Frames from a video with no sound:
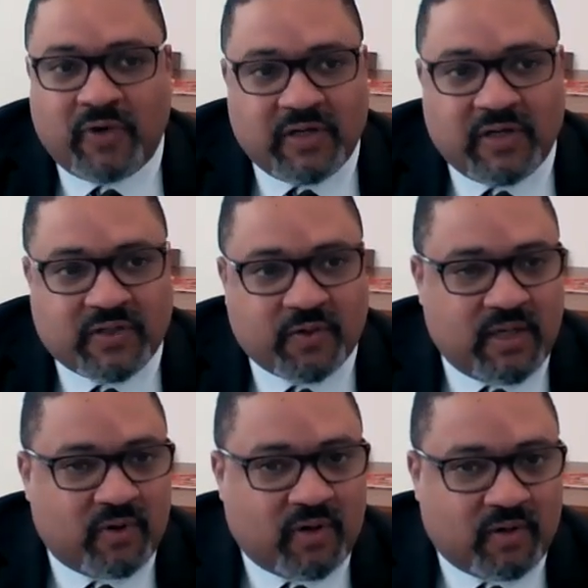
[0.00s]
resource
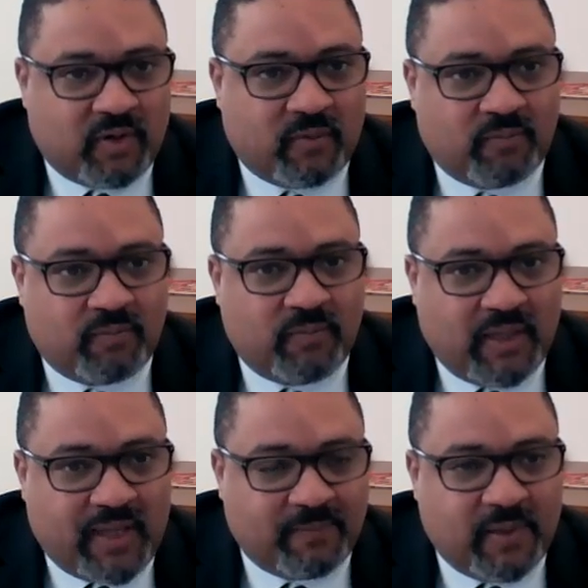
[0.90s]
that we're going to
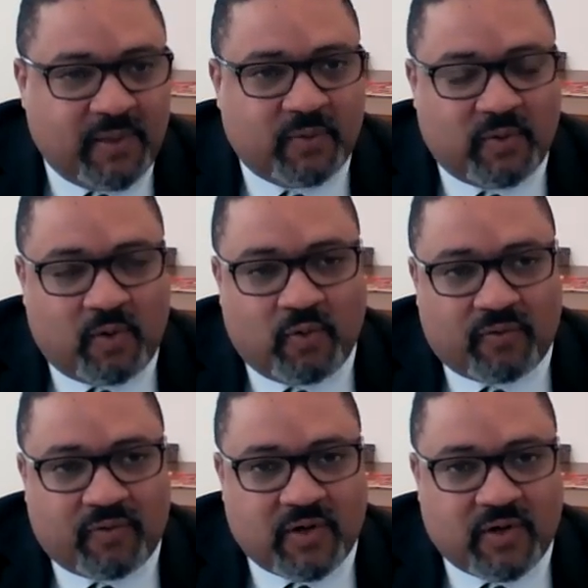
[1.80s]
be letting people
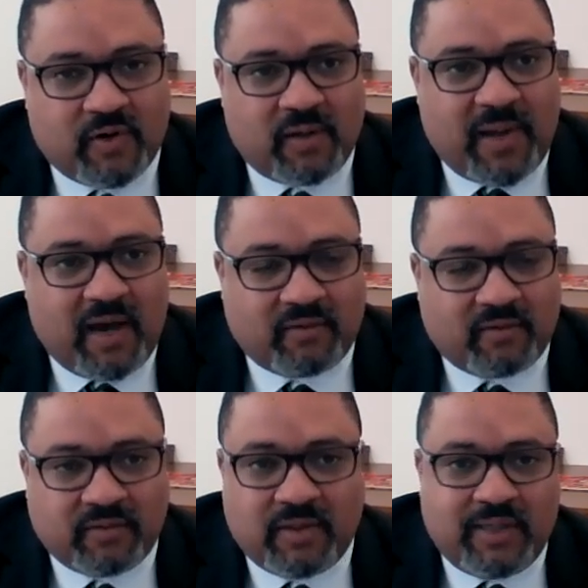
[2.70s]
who are returning
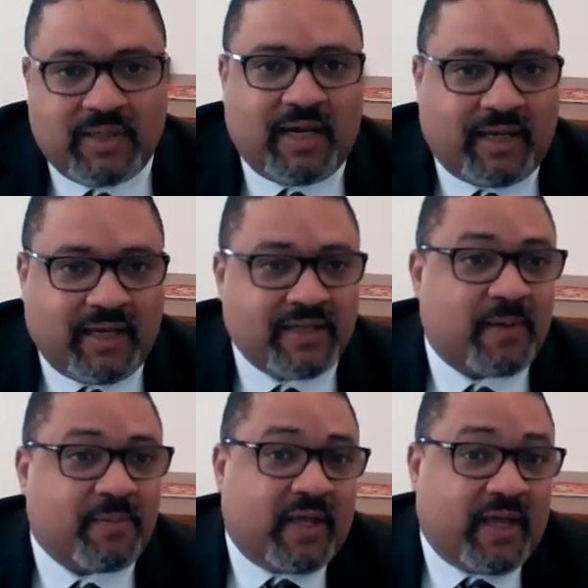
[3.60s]
about. And
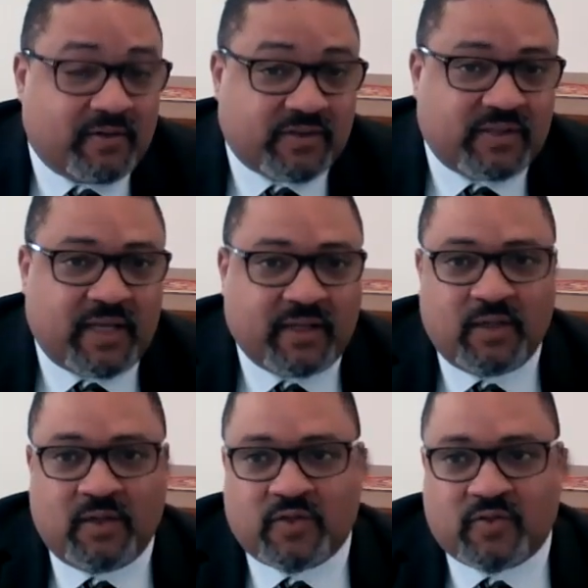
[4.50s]
again, something else
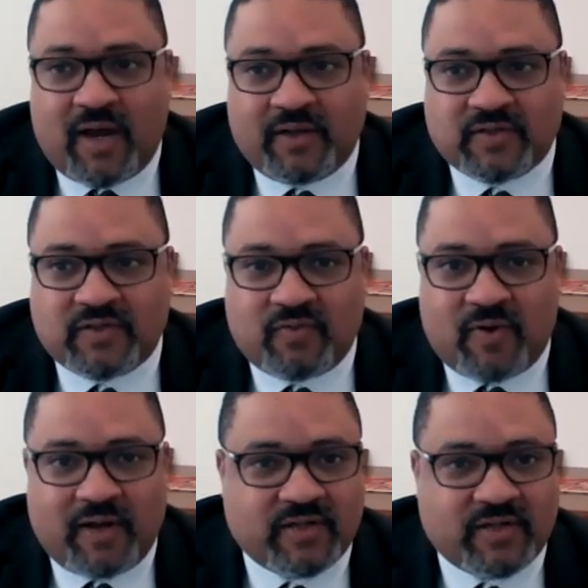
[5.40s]
that trying
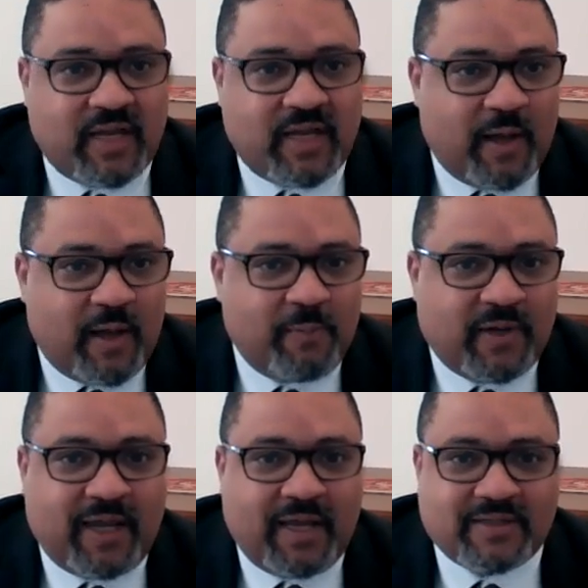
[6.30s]
to scale
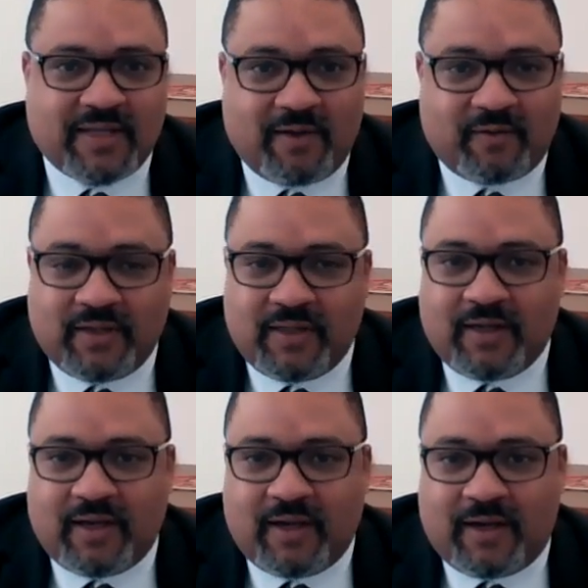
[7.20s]
up, and I hate to
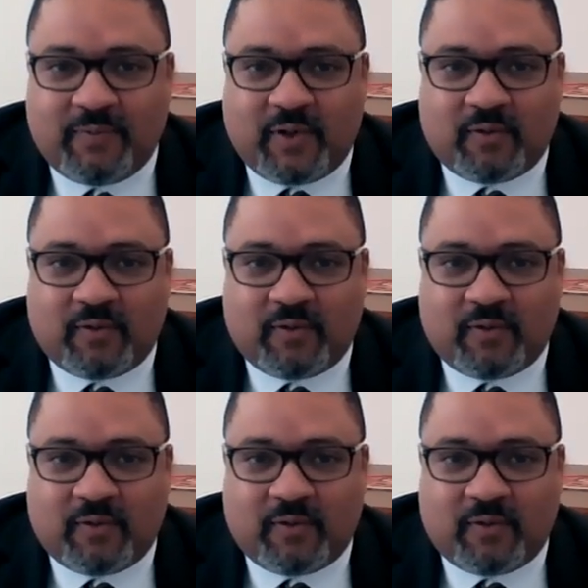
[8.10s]
sound